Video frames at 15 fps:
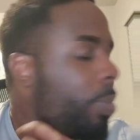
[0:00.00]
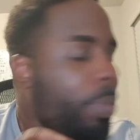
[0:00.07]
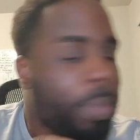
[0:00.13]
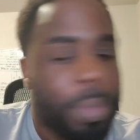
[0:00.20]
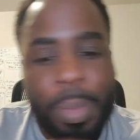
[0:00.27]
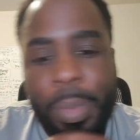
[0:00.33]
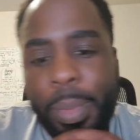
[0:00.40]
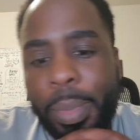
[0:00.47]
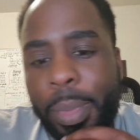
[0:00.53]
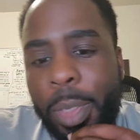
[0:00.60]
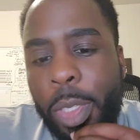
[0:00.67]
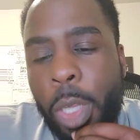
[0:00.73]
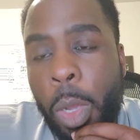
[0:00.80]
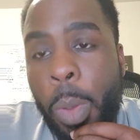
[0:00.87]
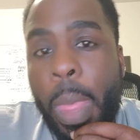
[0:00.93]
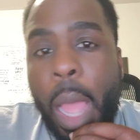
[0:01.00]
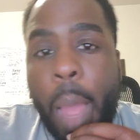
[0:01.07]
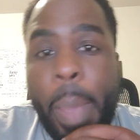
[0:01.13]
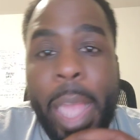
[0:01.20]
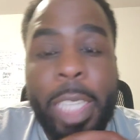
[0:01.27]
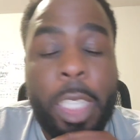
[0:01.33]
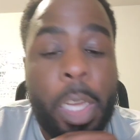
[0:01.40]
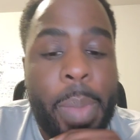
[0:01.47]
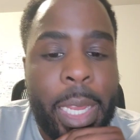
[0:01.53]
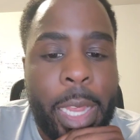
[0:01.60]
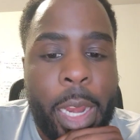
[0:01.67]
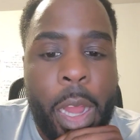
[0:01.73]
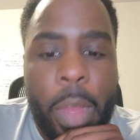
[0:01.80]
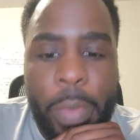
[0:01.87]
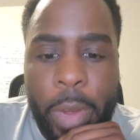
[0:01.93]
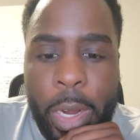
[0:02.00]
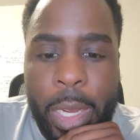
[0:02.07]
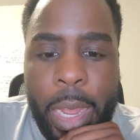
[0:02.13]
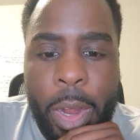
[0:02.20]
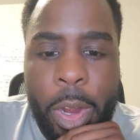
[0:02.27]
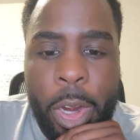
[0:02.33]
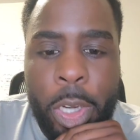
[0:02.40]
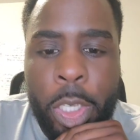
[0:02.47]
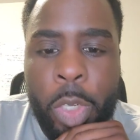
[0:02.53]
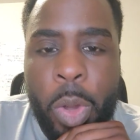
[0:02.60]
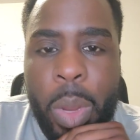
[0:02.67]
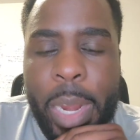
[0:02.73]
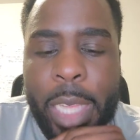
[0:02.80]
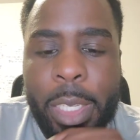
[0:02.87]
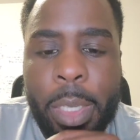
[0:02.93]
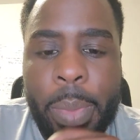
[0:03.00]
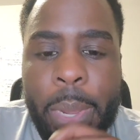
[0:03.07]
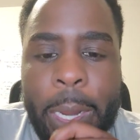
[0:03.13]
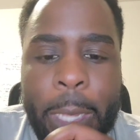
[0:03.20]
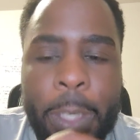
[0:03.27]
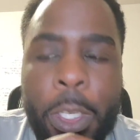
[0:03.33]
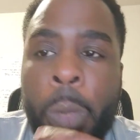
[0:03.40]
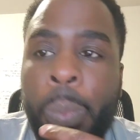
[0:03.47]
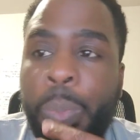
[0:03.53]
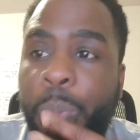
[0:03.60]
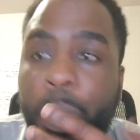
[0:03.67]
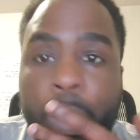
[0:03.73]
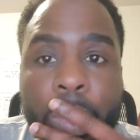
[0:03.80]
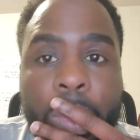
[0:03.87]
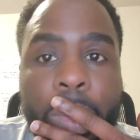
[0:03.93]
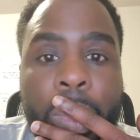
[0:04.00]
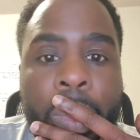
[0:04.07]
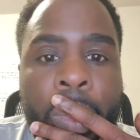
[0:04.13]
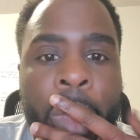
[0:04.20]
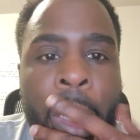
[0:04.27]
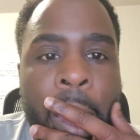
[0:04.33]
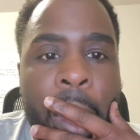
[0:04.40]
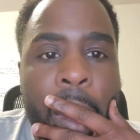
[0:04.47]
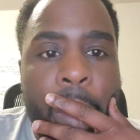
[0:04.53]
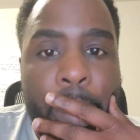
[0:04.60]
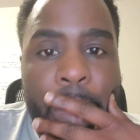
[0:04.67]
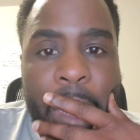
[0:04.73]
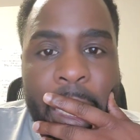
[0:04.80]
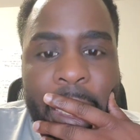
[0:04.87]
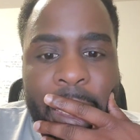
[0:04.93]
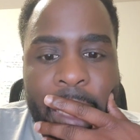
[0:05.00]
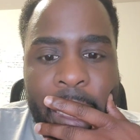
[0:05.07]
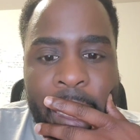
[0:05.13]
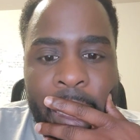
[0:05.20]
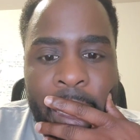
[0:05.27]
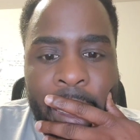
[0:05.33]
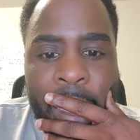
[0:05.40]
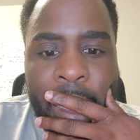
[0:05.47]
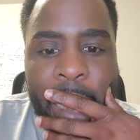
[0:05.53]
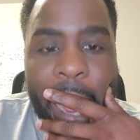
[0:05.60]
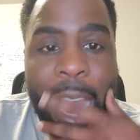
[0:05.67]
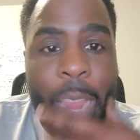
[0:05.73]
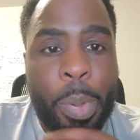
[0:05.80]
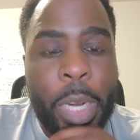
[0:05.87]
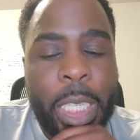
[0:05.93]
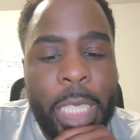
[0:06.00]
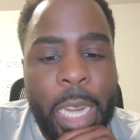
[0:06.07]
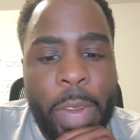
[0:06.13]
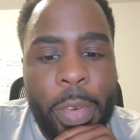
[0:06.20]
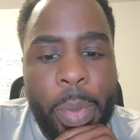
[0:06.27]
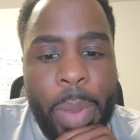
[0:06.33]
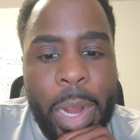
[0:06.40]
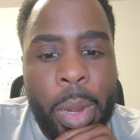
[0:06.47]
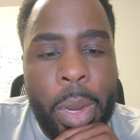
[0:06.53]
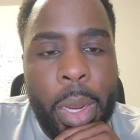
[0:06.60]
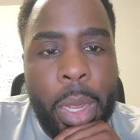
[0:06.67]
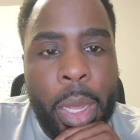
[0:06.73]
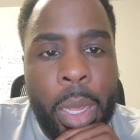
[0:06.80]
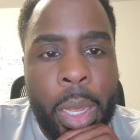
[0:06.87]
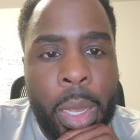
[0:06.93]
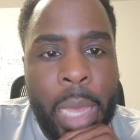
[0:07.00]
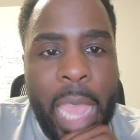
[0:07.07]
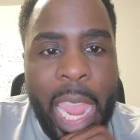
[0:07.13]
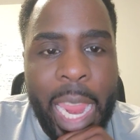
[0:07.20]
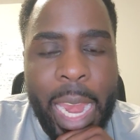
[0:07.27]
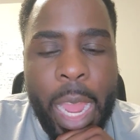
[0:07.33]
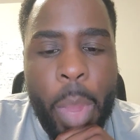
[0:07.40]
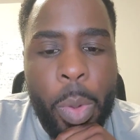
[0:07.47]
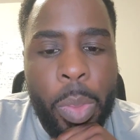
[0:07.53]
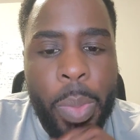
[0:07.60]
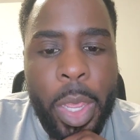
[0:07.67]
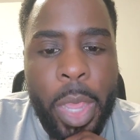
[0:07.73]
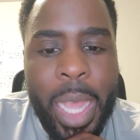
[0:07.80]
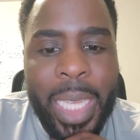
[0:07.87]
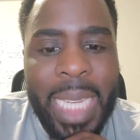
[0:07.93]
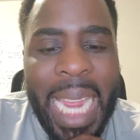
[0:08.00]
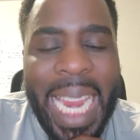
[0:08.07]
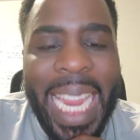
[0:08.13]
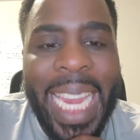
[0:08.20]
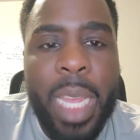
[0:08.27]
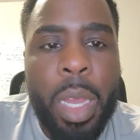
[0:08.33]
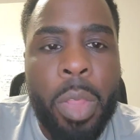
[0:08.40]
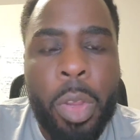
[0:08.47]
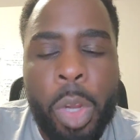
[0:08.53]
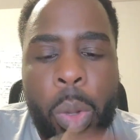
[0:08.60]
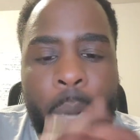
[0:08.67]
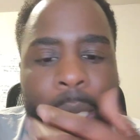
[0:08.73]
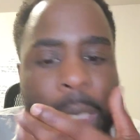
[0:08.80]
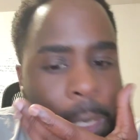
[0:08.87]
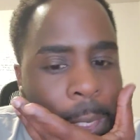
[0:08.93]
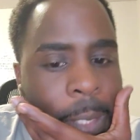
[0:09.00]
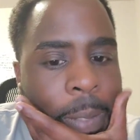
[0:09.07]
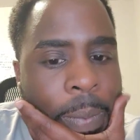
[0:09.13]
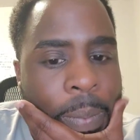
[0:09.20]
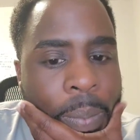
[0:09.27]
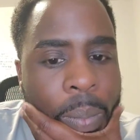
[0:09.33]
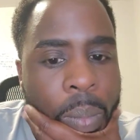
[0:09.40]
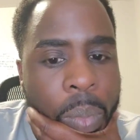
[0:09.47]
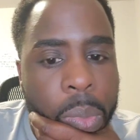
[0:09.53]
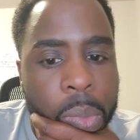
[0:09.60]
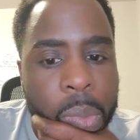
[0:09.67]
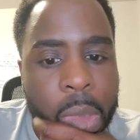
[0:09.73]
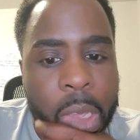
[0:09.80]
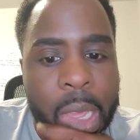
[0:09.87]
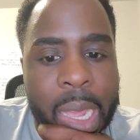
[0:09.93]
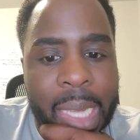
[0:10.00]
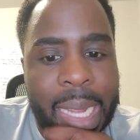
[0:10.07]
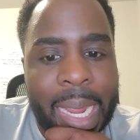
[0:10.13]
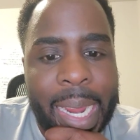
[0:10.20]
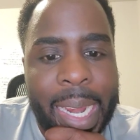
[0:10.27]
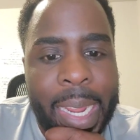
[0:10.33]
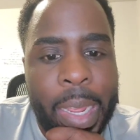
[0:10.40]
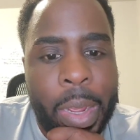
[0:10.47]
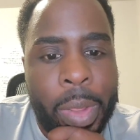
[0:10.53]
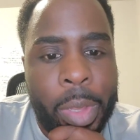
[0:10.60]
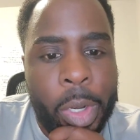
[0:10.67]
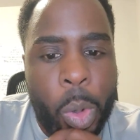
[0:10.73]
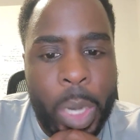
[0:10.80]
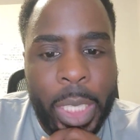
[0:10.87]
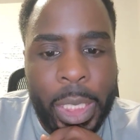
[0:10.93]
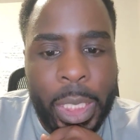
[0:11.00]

So I'm actually about to get off here because I heard her screaming at somebody. So, but I appreciate everybody hanging out with me. You guys got any other questions? You guys got any other questions?